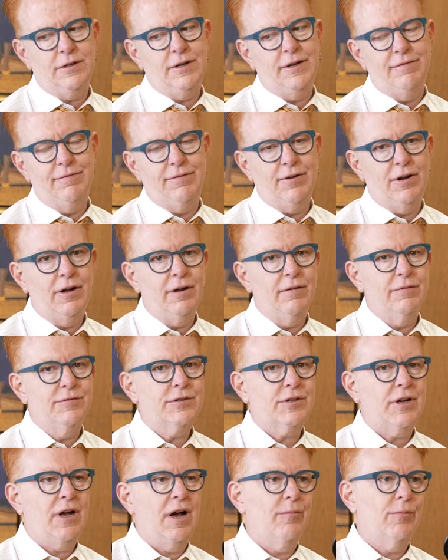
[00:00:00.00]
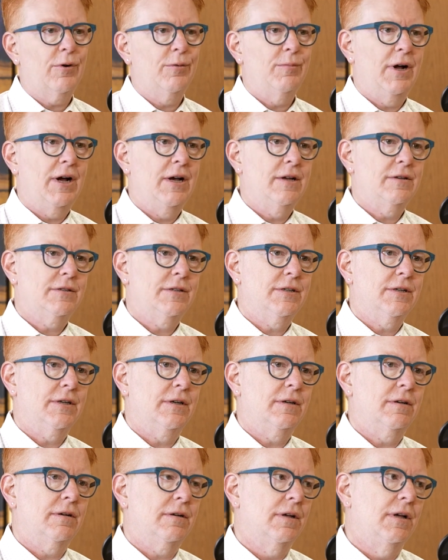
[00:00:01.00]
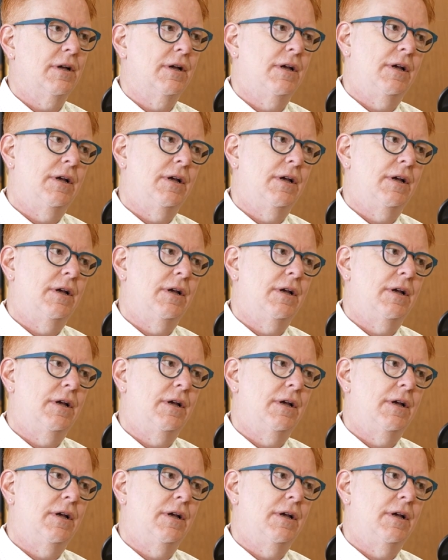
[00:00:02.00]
involves compromising